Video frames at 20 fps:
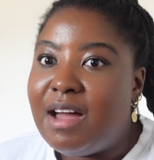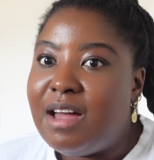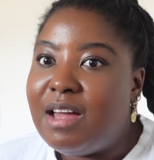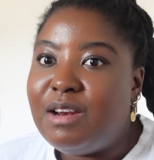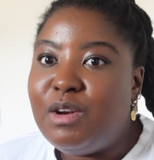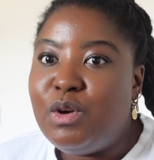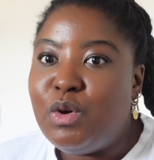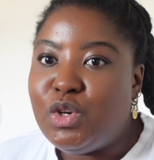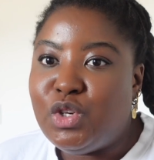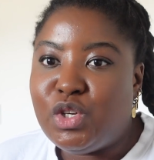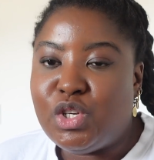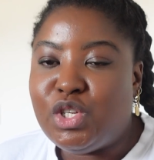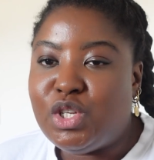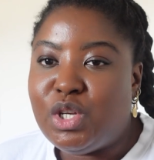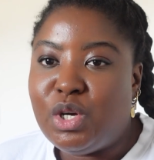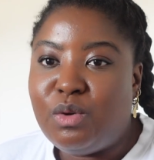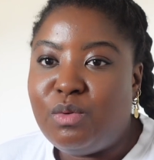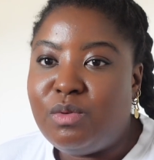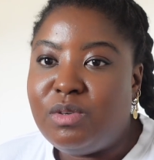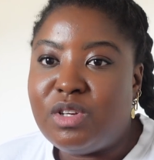Luke just
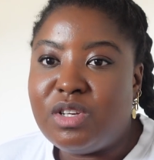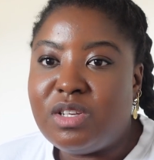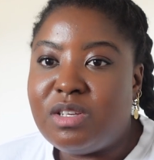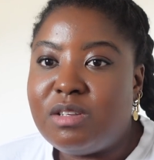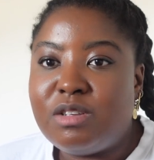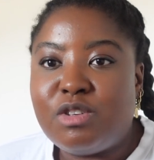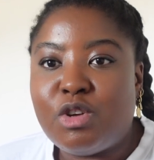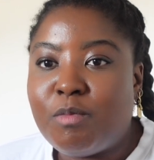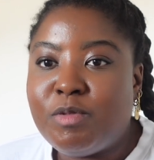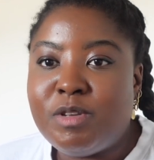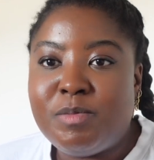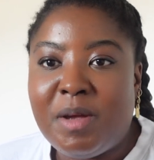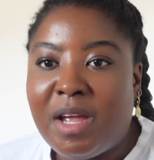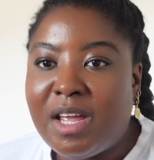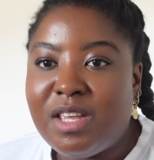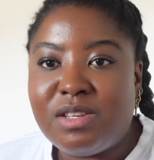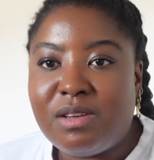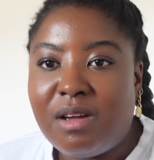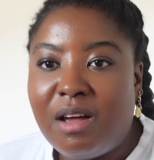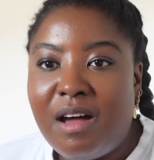stopped
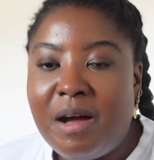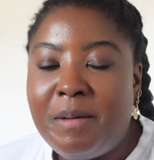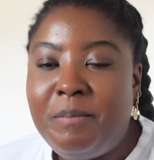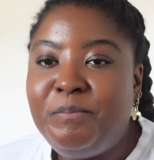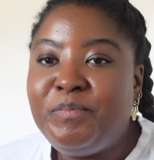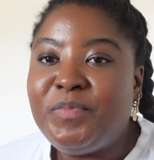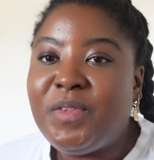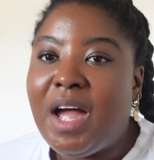speaking to her